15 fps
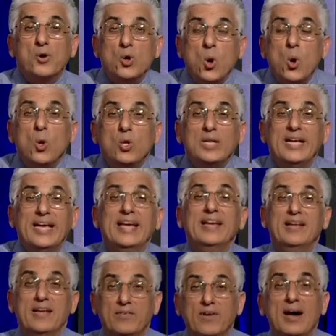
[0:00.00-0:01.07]
goal in
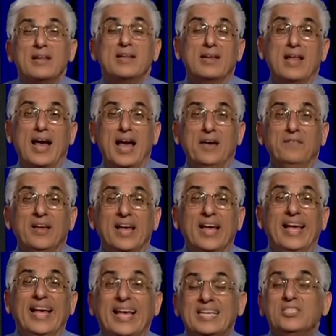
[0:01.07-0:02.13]
Iran Alive
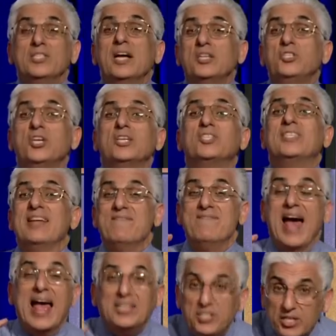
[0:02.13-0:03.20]
is not just
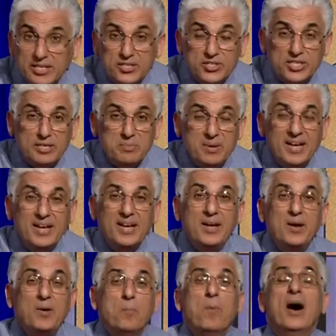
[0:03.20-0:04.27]
evangelism,
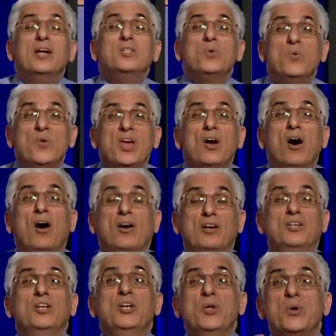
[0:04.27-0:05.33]
but we
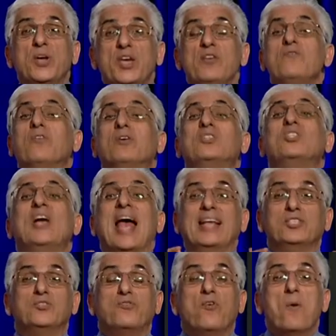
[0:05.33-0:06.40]
are looking for
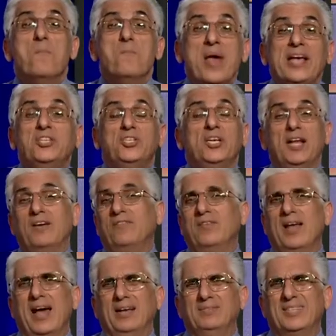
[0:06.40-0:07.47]
transformation of
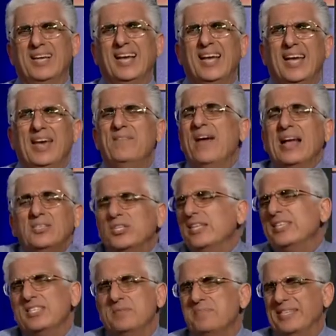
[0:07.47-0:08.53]
lives.
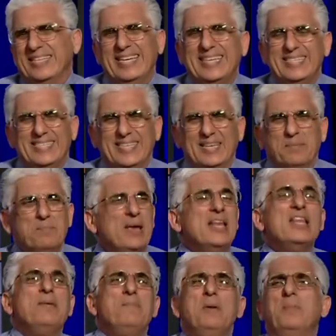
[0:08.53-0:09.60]
Evangelism is easy.
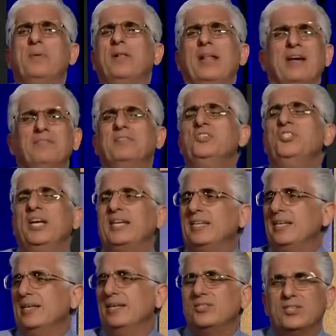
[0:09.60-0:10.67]
Many people have
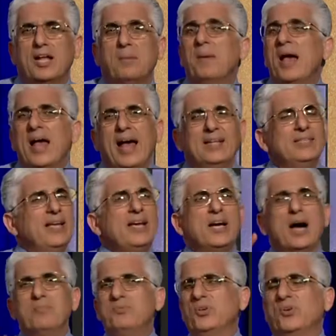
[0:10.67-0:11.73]
rejected Islam and they
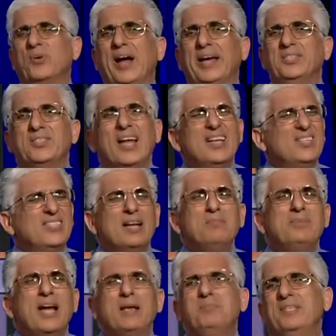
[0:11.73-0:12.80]
come to Christ,
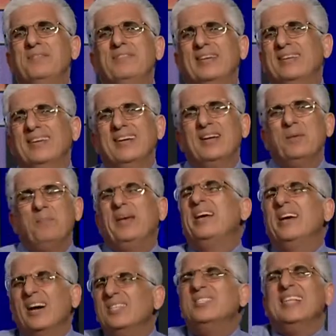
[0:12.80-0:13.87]
sometimes even
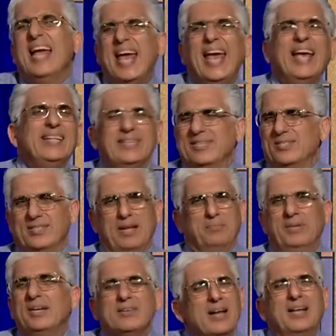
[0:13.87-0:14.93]
because they hate Islam.
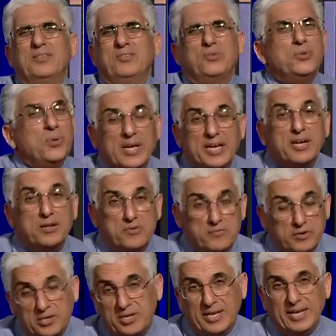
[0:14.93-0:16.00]
They're not truly
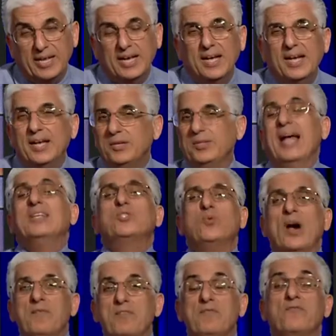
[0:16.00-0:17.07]
converted. That's
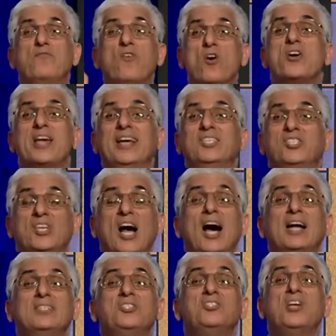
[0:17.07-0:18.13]
why we focus
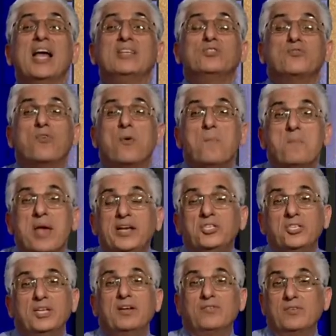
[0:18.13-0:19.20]
on
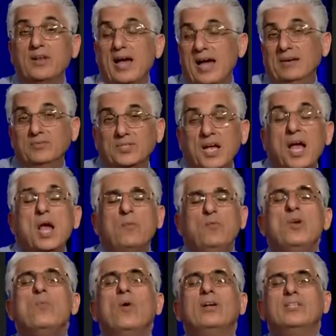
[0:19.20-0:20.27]
transformation of lives.
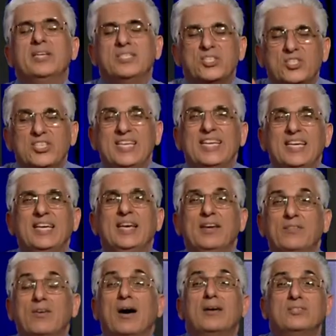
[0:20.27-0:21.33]
We want to see
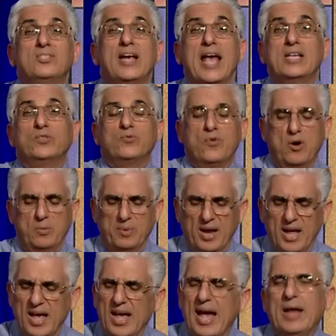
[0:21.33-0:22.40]
Iran transform.
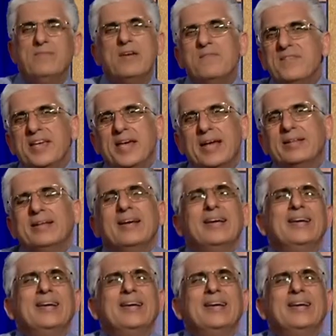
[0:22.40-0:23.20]
And when we get